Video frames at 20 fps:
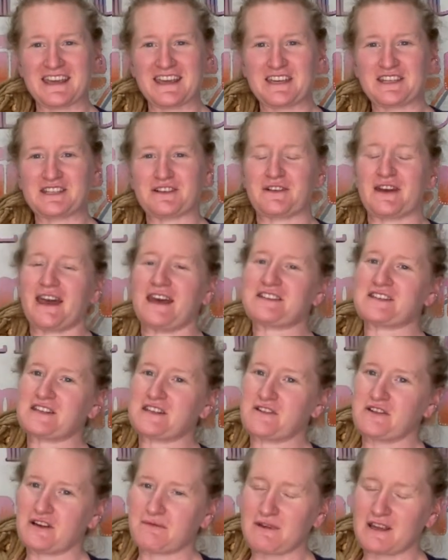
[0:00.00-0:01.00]
So as you
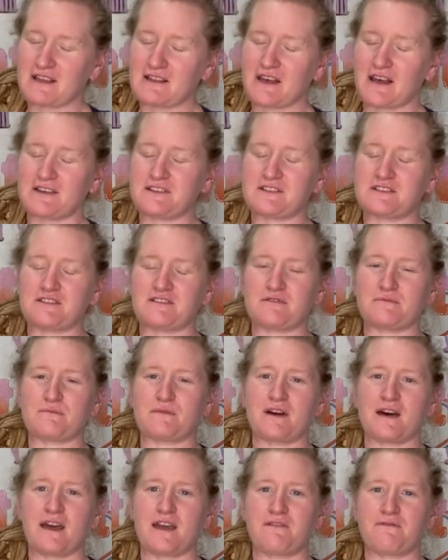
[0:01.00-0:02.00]
know, in my
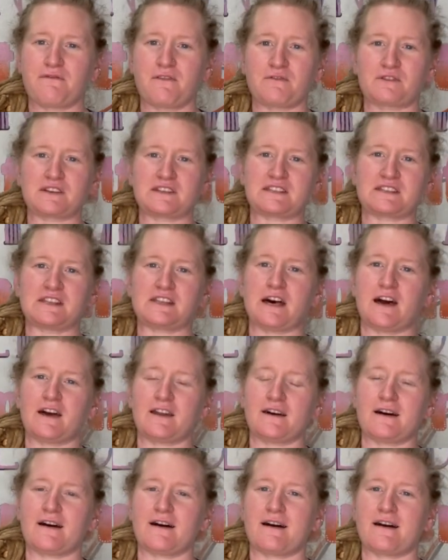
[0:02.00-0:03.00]
classroom, I focus a lot
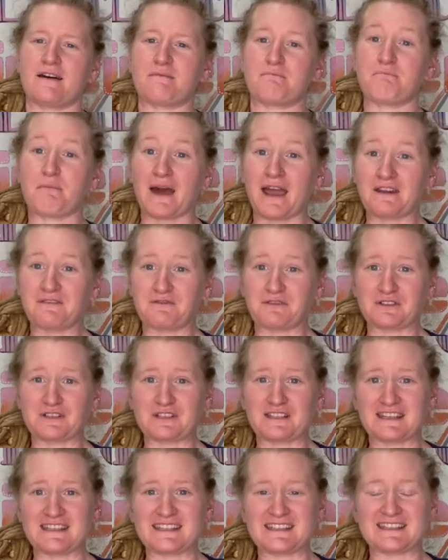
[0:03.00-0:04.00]
on
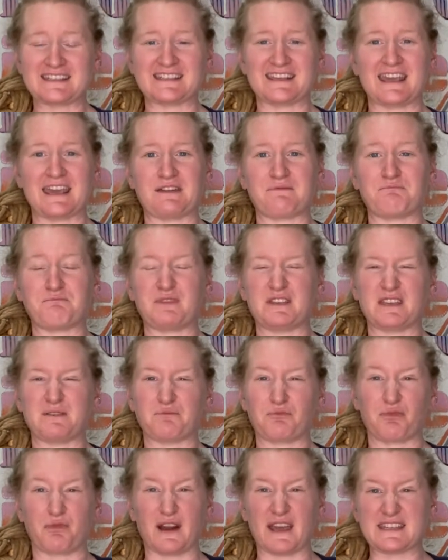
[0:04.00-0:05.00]
mindfulness and being
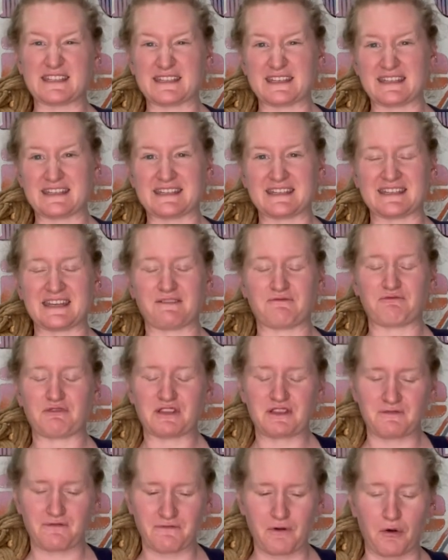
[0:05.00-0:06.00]
present and
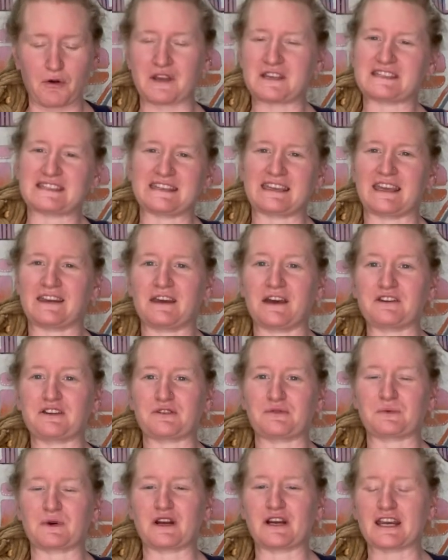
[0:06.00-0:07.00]
really focusing in on your
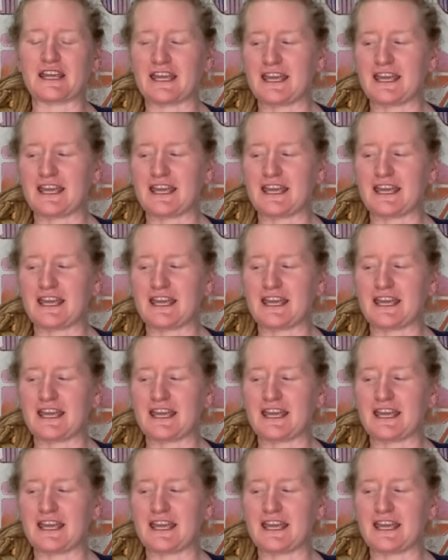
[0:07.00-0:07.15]
work.